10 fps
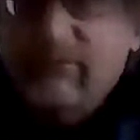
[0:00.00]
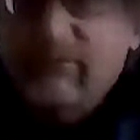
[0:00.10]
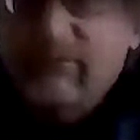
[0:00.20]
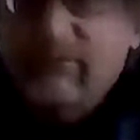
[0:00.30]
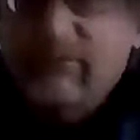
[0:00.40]

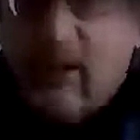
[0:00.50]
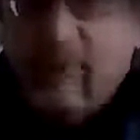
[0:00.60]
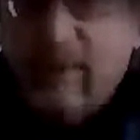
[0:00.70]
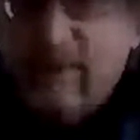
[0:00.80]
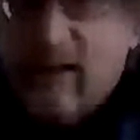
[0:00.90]
30
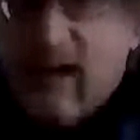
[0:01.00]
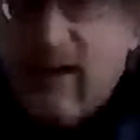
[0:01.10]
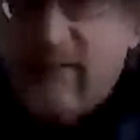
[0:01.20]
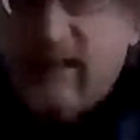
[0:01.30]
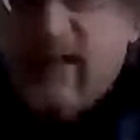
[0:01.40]
RV
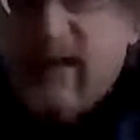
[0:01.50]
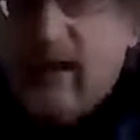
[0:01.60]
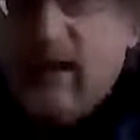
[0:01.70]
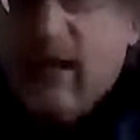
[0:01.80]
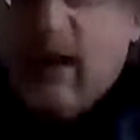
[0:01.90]
sites
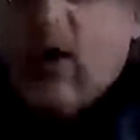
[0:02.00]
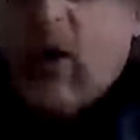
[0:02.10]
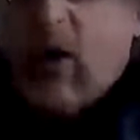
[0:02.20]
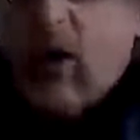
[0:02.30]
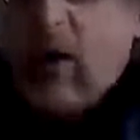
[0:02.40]
and a
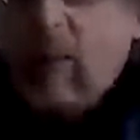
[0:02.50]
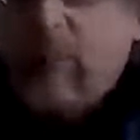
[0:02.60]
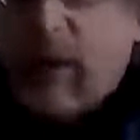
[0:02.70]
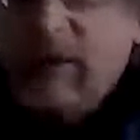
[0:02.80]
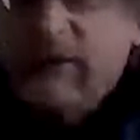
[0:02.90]

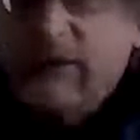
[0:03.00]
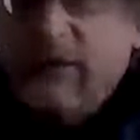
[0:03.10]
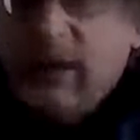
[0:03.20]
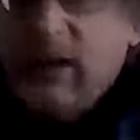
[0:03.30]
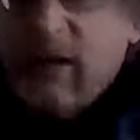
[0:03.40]
whole bunch
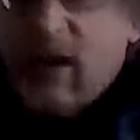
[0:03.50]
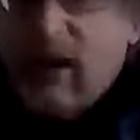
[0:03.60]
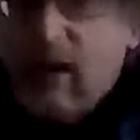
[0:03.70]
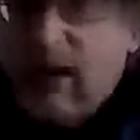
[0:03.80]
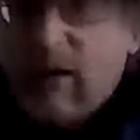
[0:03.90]

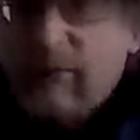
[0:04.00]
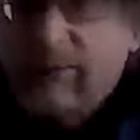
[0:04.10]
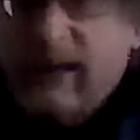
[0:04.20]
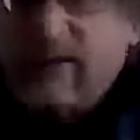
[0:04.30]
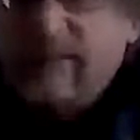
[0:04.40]

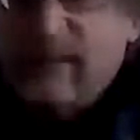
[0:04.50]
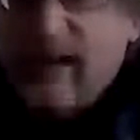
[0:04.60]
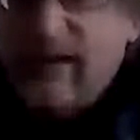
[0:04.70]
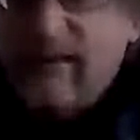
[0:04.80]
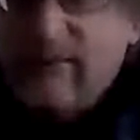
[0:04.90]
of tent
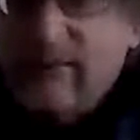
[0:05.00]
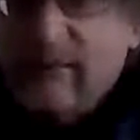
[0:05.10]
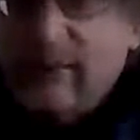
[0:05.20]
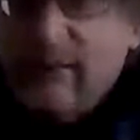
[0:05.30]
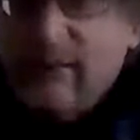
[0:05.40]
sites.
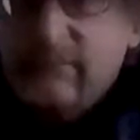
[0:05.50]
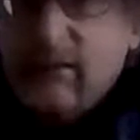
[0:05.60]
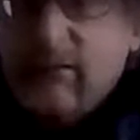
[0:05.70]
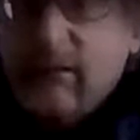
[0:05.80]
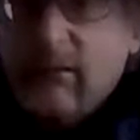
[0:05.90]

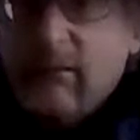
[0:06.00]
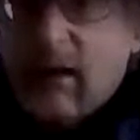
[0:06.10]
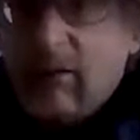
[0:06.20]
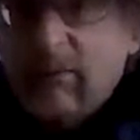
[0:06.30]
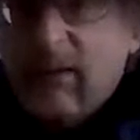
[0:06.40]

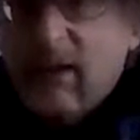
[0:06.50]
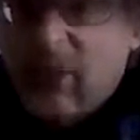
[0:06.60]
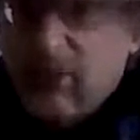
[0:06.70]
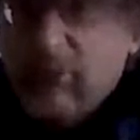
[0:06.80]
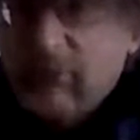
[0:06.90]
However, the
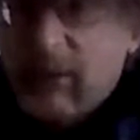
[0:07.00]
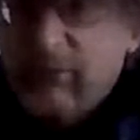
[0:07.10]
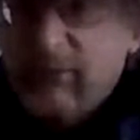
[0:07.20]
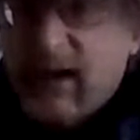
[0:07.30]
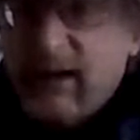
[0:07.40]

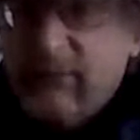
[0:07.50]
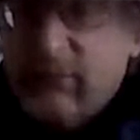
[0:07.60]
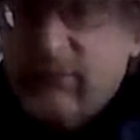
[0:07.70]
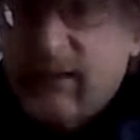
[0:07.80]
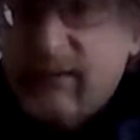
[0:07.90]
overflow site
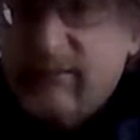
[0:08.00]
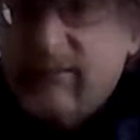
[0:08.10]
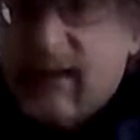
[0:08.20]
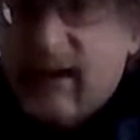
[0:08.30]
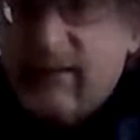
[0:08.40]
for
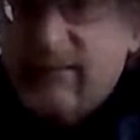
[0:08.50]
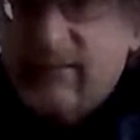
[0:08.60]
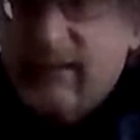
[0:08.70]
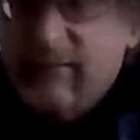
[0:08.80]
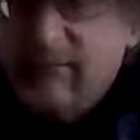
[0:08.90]
tent sites
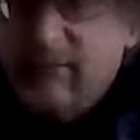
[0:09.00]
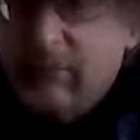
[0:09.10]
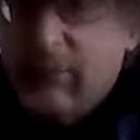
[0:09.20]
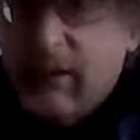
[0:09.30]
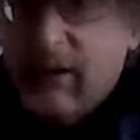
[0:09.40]
seems
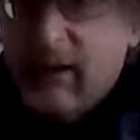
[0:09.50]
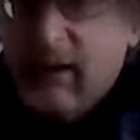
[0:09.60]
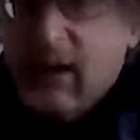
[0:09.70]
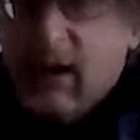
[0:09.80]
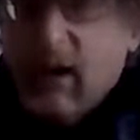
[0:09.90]
to
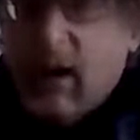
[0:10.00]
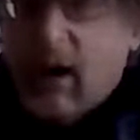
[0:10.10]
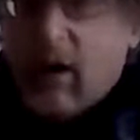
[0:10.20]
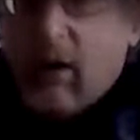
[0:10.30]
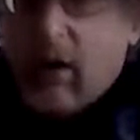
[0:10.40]
be
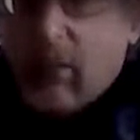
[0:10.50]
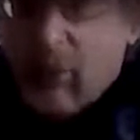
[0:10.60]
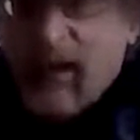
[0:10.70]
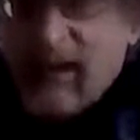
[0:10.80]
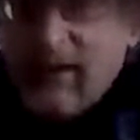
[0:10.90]
a
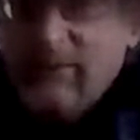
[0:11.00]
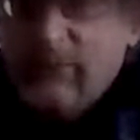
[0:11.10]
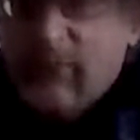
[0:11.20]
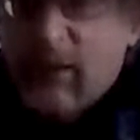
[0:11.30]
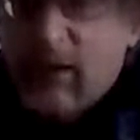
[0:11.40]

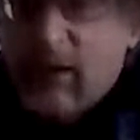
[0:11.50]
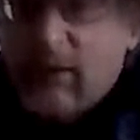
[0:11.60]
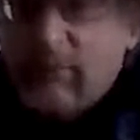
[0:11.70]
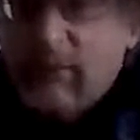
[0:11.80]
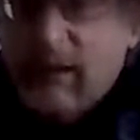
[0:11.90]
ways
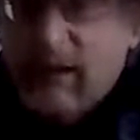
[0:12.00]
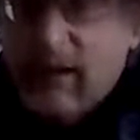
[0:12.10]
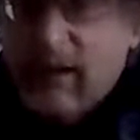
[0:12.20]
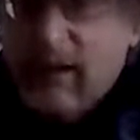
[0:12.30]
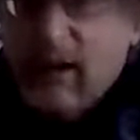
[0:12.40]
from
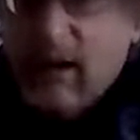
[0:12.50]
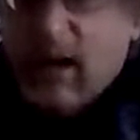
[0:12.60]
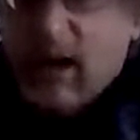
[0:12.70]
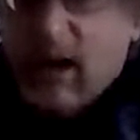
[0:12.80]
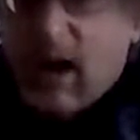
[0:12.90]
the
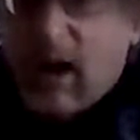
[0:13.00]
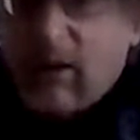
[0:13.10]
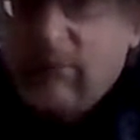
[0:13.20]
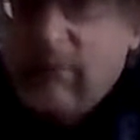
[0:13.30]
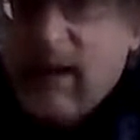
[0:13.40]

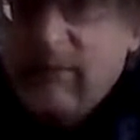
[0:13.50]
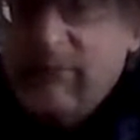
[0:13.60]
main